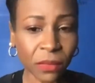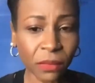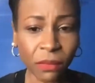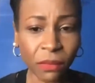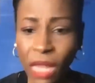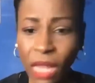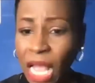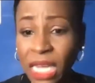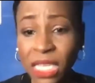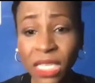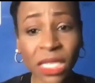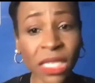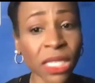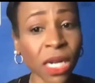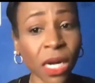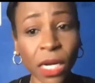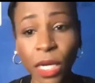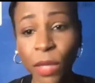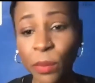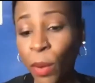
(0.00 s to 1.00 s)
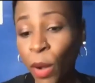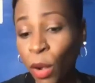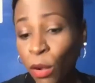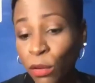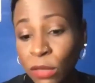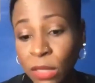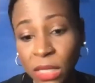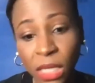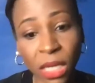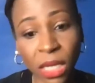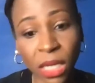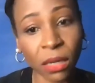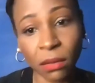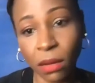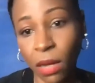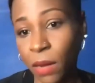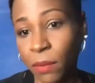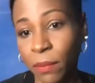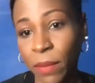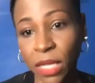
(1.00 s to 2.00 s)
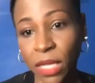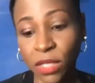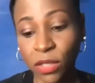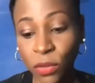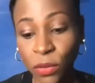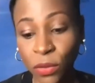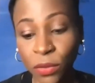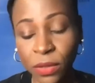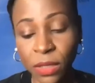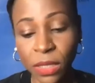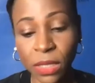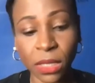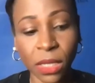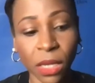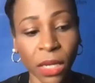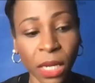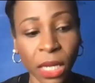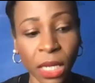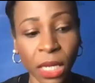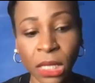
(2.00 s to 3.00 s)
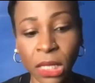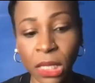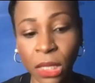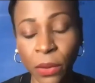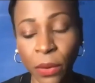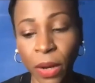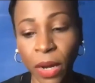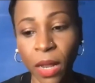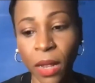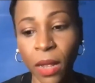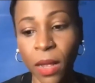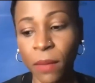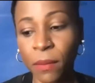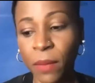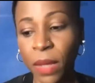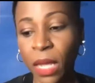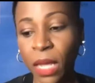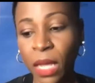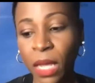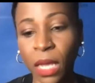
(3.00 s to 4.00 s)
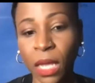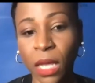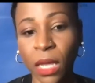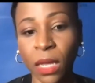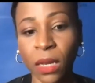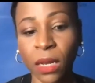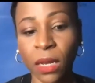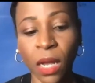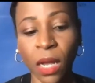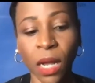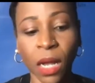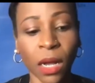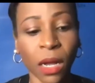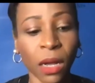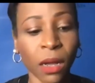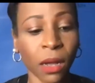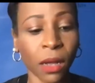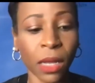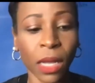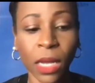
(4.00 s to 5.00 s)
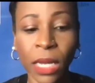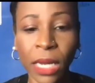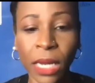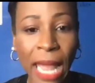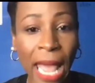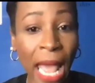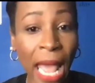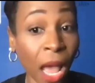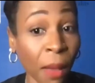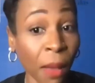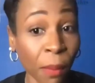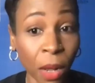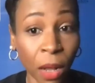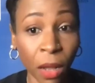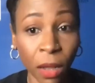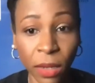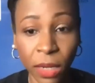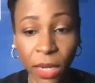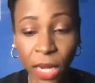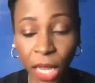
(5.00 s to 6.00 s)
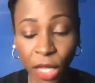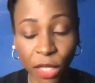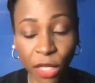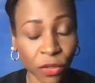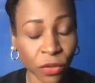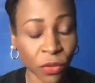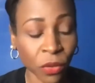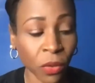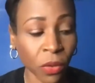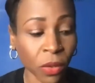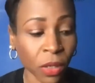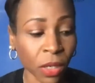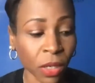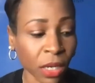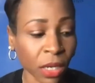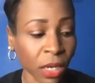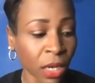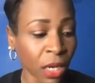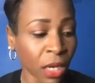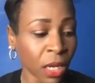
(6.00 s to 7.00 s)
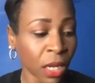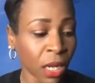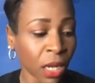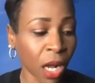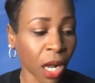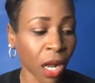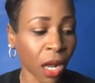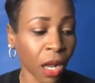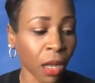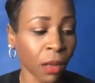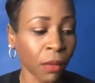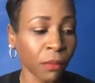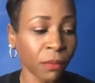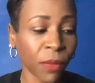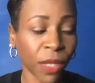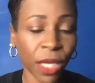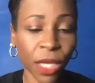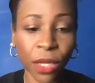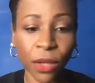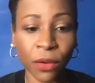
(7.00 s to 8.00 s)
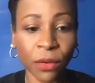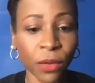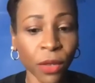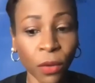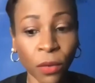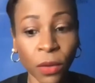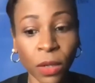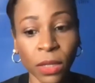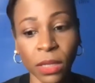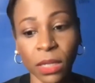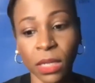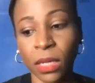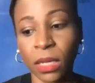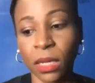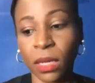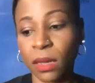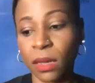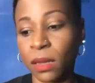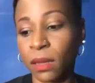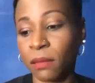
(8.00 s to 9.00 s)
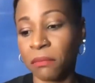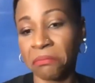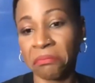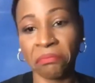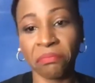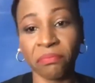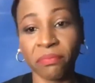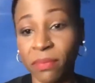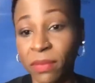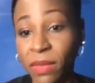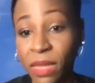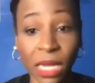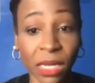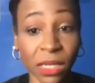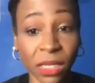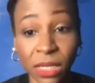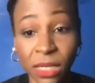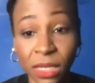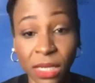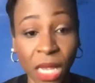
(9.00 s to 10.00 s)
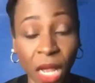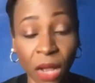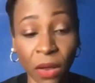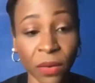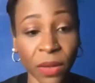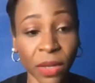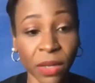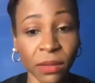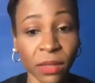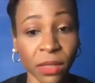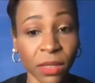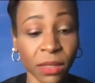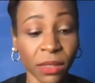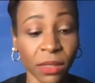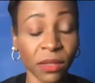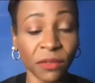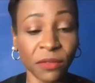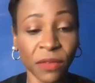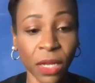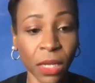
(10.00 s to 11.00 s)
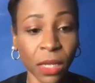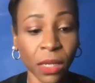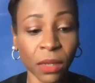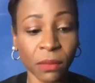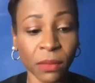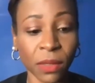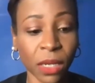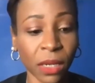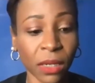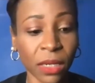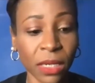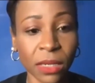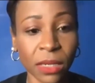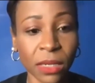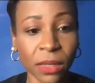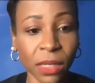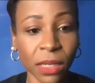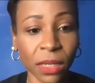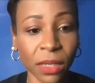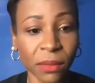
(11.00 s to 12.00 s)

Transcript: I just started posting on my stories on Instagram and on an app called Nextdoor here locally. And that's just how it just developed, honestly.